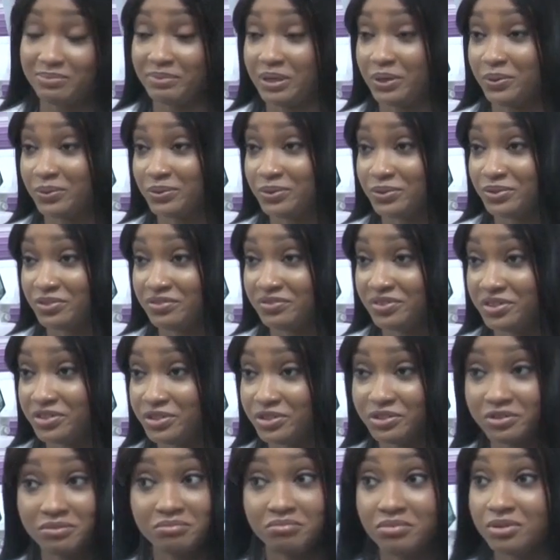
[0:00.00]
has been
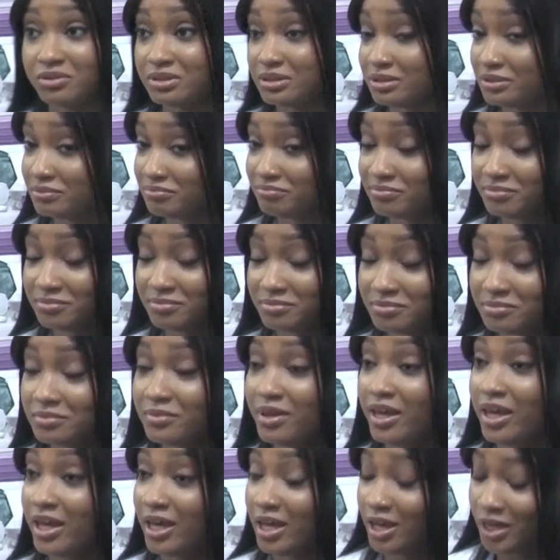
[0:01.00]
controversial, but
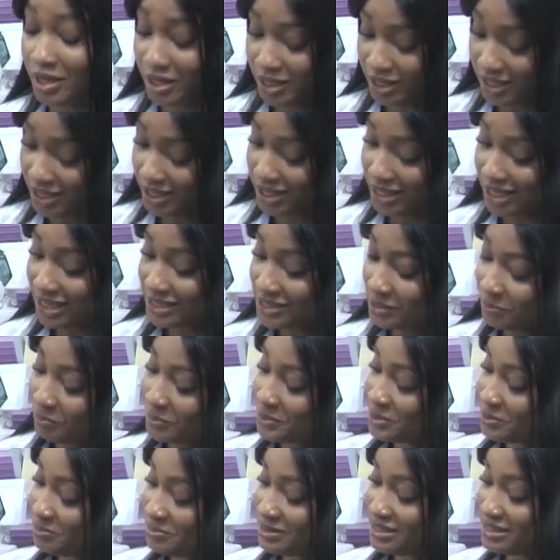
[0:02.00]
it's
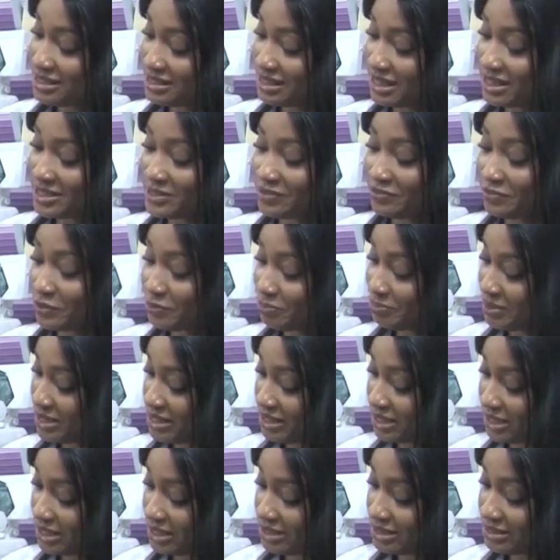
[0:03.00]
supposed to be the size of your
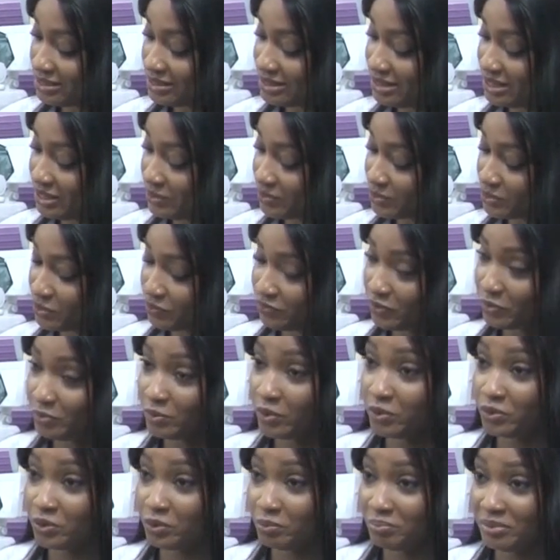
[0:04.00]
pinky, the nails of your,
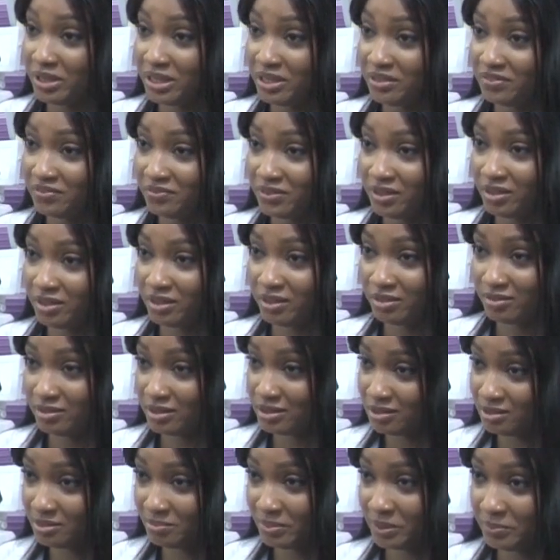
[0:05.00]
on your pinky finger.
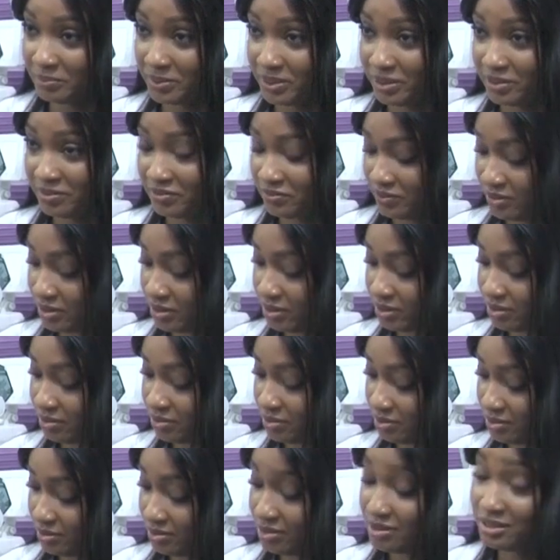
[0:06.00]
This is my pinky finger,
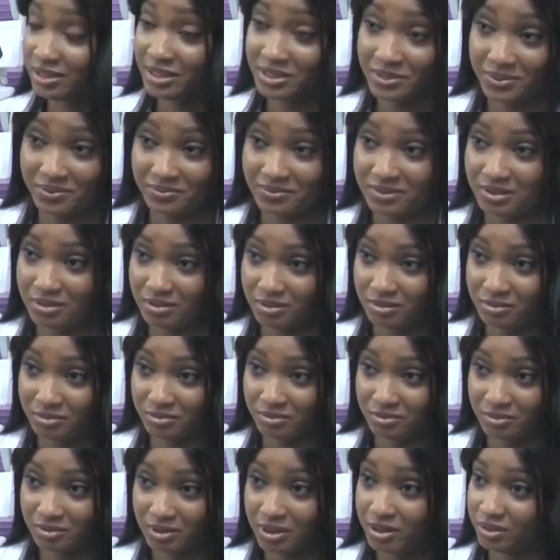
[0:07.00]
the size of this
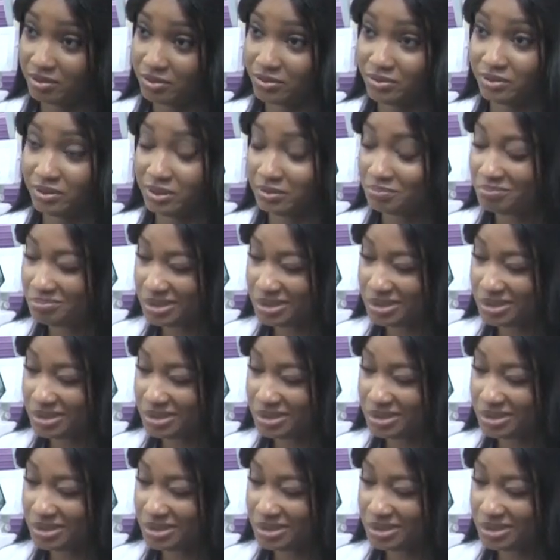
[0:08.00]
nail, actually,